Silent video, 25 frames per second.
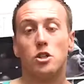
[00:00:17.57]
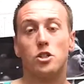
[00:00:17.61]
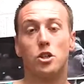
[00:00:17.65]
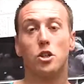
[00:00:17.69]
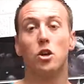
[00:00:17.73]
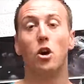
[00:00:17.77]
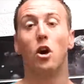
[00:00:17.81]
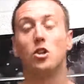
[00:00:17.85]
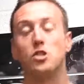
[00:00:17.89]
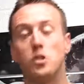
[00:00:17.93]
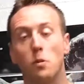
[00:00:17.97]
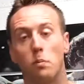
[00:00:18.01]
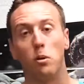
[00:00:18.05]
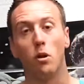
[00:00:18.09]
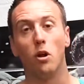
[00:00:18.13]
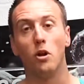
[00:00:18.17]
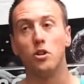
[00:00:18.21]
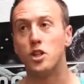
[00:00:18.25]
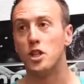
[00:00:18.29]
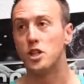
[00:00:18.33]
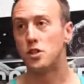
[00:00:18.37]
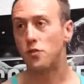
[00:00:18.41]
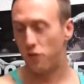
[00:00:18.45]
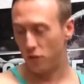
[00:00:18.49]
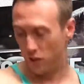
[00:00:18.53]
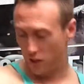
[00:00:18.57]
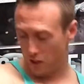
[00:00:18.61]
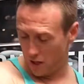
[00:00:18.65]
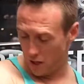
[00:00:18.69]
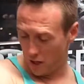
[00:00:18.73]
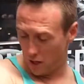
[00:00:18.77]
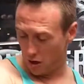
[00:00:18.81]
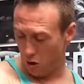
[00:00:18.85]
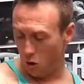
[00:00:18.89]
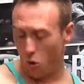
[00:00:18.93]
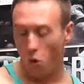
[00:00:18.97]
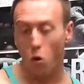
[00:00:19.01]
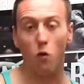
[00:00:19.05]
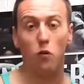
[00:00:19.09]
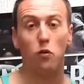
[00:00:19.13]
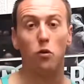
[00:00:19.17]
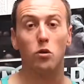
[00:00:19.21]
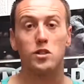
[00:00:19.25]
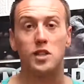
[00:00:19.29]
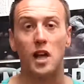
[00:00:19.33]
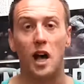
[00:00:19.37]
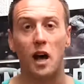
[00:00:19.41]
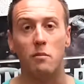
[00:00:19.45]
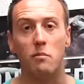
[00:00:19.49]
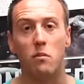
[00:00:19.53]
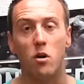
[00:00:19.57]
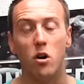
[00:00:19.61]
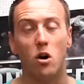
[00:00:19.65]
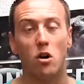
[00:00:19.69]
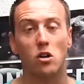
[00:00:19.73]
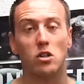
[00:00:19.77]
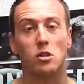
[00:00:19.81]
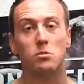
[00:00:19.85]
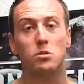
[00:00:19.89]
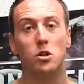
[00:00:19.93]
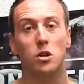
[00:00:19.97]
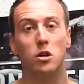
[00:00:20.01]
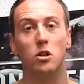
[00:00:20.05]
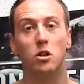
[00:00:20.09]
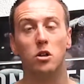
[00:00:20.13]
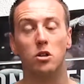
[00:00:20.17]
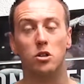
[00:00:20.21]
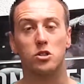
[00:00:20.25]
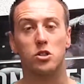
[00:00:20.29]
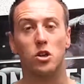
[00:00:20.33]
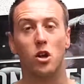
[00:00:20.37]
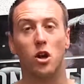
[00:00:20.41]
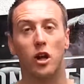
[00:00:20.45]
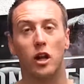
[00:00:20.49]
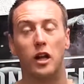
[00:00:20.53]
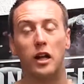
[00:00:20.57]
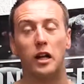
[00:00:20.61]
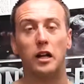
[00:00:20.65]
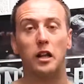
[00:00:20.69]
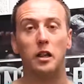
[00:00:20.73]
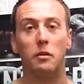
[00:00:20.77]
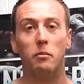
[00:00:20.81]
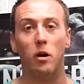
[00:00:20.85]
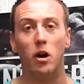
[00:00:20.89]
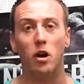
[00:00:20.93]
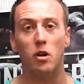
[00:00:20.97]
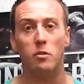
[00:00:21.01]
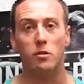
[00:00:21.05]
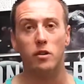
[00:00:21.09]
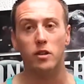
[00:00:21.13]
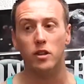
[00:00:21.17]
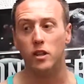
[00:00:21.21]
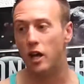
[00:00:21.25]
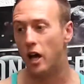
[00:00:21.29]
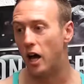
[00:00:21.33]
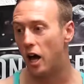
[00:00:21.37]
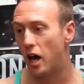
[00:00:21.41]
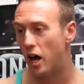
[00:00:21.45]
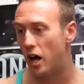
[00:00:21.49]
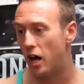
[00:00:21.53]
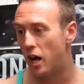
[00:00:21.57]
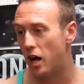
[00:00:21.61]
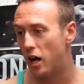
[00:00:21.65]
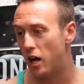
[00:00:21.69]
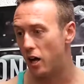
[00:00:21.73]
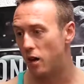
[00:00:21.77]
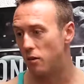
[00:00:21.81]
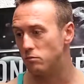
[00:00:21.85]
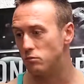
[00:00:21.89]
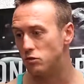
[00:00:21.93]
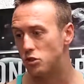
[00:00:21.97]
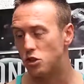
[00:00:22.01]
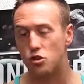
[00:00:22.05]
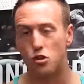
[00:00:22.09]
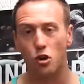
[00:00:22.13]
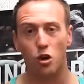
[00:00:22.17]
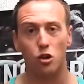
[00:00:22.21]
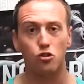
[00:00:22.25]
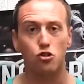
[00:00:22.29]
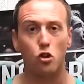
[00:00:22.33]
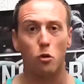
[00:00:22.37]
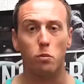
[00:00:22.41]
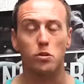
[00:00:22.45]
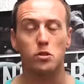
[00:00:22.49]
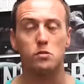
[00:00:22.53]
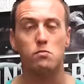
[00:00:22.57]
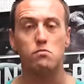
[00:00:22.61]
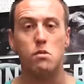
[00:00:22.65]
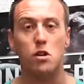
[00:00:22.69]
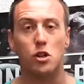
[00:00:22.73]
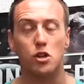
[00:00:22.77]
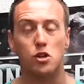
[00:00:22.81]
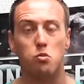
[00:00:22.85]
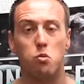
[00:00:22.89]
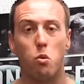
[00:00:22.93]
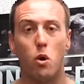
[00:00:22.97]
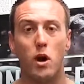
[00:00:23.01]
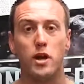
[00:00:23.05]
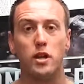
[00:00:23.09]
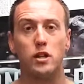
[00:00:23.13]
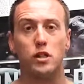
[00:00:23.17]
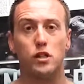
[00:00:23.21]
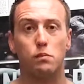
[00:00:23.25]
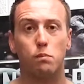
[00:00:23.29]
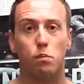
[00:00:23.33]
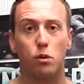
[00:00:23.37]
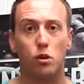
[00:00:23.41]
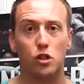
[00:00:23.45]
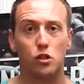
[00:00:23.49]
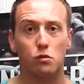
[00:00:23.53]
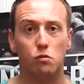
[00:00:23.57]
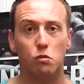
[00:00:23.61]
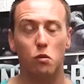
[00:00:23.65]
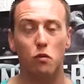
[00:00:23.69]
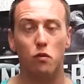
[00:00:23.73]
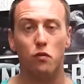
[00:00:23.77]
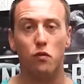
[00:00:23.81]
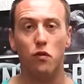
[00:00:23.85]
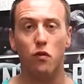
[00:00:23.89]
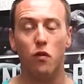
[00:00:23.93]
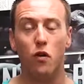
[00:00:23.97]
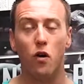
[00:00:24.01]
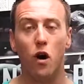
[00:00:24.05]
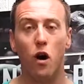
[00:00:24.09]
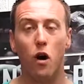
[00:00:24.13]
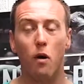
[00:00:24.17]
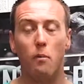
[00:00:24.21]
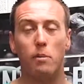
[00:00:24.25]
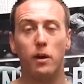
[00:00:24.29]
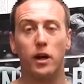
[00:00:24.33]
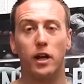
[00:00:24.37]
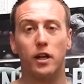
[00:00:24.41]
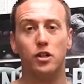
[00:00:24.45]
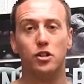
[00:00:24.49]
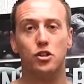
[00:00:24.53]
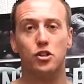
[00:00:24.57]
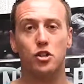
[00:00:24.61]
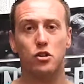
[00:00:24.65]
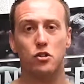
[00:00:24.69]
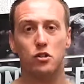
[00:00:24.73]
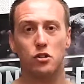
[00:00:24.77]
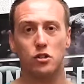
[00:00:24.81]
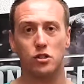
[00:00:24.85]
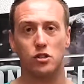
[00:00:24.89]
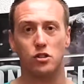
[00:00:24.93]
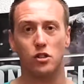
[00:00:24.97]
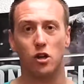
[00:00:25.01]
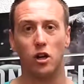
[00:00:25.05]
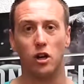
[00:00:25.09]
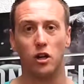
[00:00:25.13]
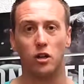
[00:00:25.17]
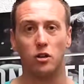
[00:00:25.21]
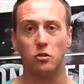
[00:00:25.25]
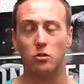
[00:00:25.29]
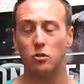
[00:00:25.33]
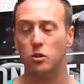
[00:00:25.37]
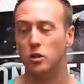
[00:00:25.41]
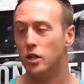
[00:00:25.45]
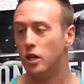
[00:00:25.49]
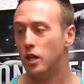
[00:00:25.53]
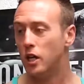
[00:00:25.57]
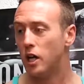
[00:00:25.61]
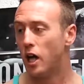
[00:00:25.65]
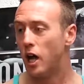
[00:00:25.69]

So guys, apologies for the awful tan marks. I'm doing a lot of cycling at the moment to try and drop as much weight as possible for a big endurance cycle.